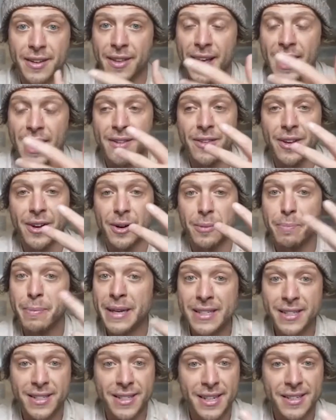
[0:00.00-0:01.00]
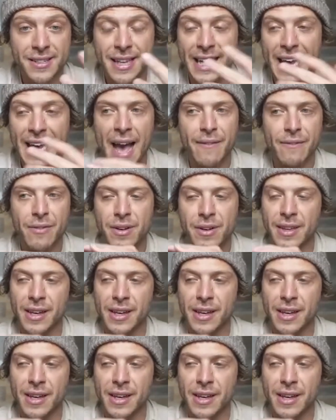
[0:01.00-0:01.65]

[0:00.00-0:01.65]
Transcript: and their business, like everything,